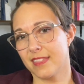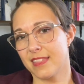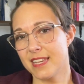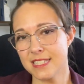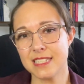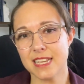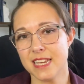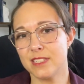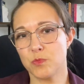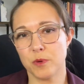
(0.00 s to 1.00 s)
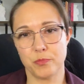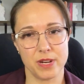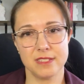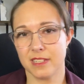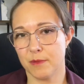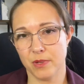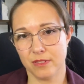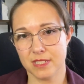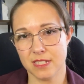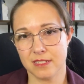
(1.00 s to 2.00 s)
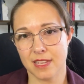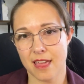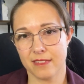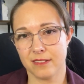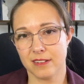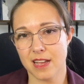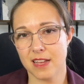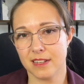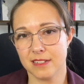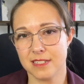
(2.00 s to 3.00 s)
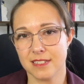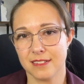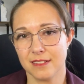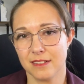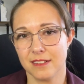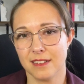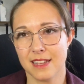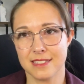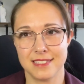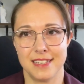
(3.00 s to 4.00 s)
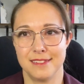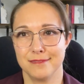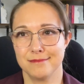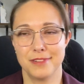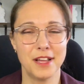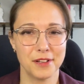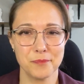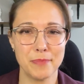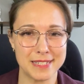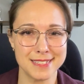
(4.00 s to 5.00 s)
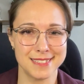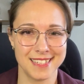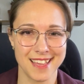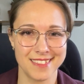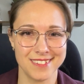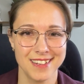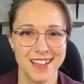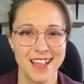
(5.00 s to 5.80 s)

This is what brings a community together, and as I said, better together.